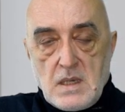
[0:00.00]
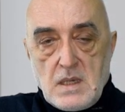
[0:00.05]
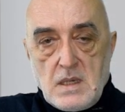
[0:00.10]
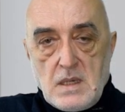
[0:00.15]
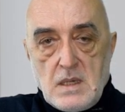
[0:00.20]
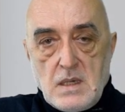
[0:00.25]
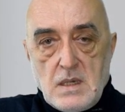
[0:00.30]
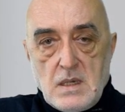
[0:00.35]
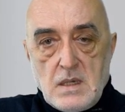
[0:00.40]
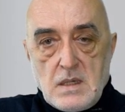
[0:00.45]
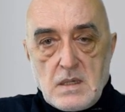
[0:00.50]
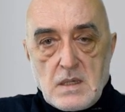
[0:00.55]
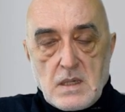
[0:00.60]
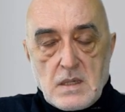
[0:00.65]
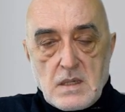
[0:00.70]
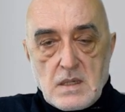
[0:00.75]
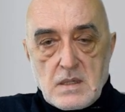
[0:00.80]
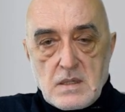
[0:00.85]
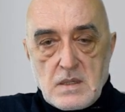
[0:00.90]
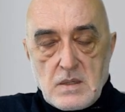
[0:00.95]

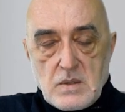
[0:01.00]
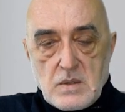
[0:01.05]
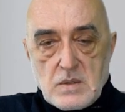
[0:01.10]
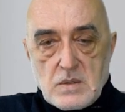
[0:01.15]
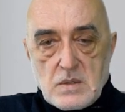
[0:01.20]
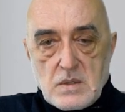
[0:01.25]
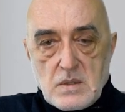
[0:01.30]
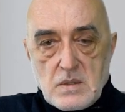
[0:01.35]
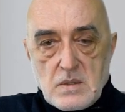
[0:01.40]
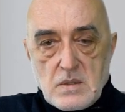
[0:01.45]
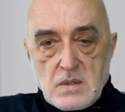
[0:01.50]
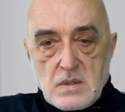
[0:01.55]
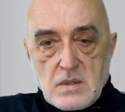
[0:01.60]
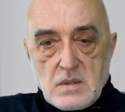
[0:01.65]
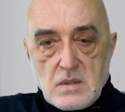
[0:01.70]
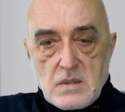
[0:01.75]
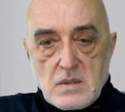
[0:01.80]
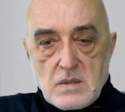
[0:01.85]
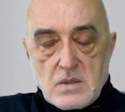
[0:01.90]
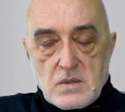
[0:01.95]

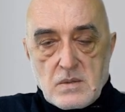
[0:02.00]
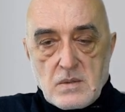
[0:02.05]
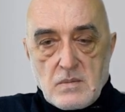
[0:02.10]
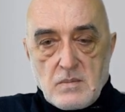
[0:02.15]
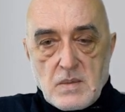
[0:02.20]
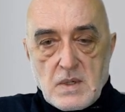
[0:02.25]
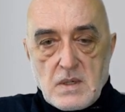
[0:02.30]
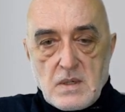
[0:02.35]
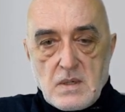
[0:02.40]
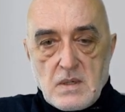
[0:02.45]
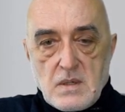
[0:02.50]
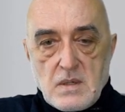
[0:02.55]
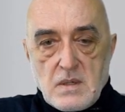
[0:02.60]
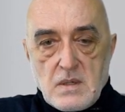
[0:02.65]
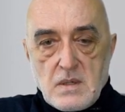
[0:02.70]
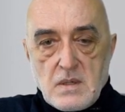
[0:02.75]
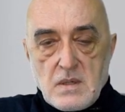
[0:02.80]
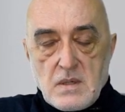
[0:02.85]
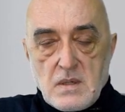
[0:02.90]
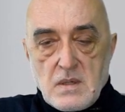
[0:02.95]
And I
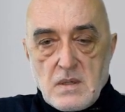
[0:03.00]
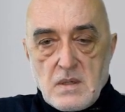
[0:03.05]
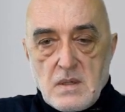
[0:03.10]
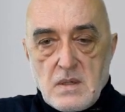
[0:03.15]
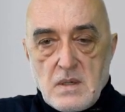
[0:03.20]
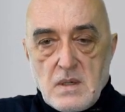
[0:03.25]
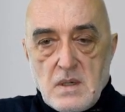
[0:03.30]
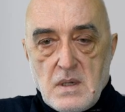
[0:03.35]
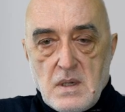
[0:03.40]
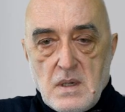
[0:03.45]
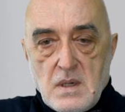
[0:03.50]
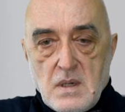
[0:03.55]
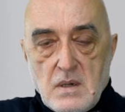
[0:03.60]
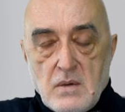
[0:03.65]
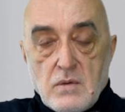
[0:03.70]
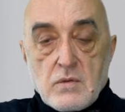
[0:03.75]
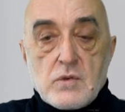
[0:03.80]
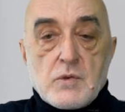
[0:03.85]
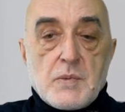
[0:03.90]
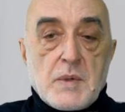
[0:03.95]
hope that we will have
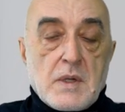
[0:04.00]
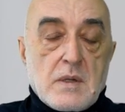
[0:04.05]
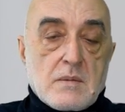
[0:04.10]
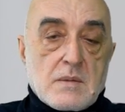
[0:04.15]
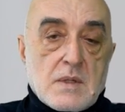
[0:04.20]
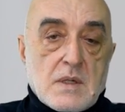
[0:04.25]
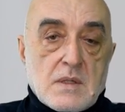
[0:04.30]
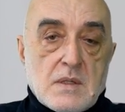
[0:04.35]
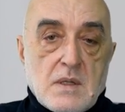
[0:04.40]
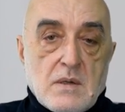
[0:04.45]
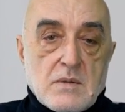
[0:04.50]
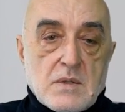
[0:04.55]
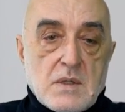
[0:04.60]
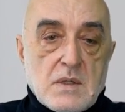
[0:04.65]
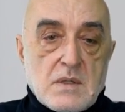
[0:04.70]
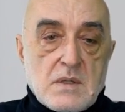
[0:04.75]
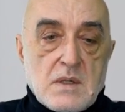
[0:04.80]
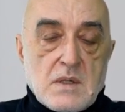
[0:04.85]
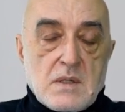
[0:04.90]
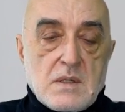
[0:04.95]
enough time in
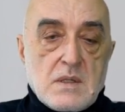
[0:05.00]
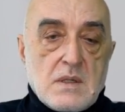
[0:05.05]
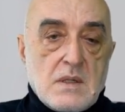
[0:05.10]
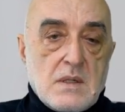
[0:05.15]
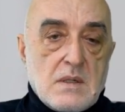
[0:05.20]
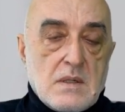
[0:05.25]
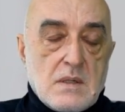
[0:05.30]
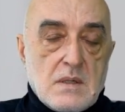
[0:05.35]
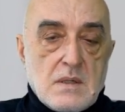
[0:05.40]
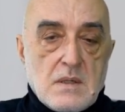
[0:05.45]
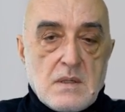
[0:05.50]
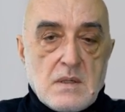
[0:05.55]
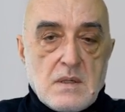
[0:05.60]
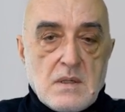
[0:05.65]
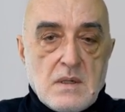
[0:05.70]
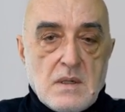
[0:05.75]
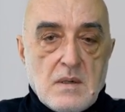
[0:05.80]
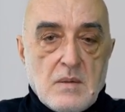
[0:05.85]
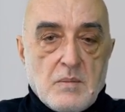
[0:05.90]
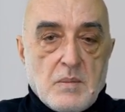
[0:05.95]
the days which are
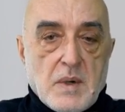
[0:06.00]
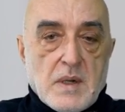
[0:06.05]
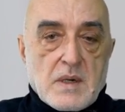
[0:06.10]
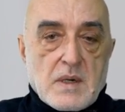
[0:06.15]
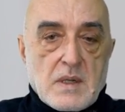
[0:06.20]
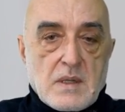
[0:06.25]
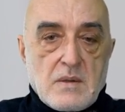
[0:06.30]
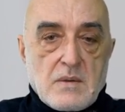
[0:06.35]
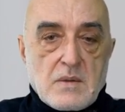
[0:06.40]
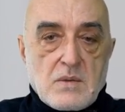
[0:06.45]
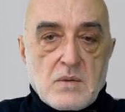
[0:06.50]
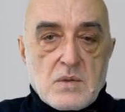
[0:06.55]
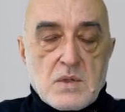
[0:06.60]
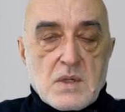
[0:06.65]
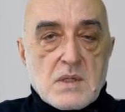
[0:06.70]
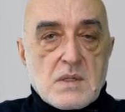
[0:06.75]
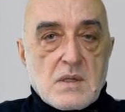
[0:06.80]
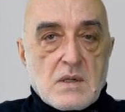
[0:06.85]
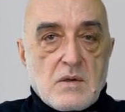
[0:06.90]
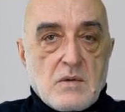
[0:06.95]
left to bring
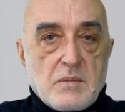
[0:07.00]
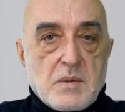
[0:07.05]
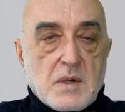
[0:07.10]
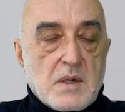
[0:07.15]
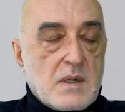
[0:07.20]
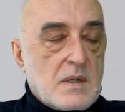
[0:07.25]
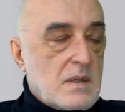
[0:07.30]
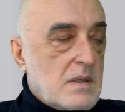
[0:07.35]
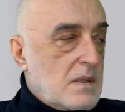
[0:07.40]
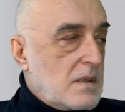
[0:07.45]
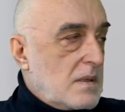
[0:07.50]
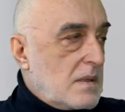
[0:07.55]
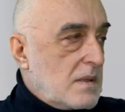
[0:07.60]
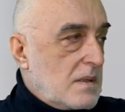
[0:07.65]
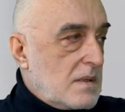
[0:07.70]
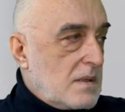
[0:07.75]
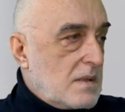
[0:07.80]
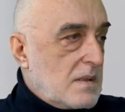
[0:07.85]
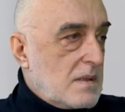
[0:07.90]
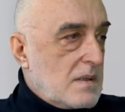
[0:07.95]
joy to
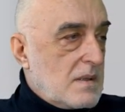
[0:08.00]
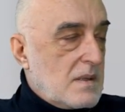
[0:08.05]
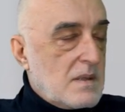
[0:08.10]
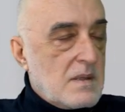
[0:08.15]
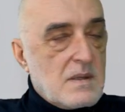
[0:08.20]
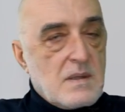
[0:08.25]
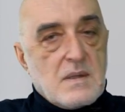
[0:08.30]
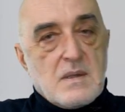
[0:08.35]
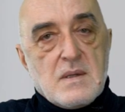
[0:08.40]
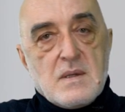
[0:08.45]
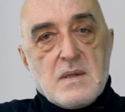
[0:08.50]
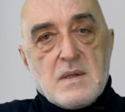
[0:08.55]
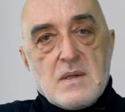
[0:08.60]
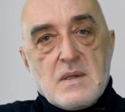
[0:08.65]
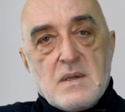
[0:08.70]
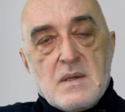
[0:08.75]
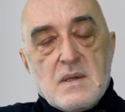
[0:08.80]
participants of the project.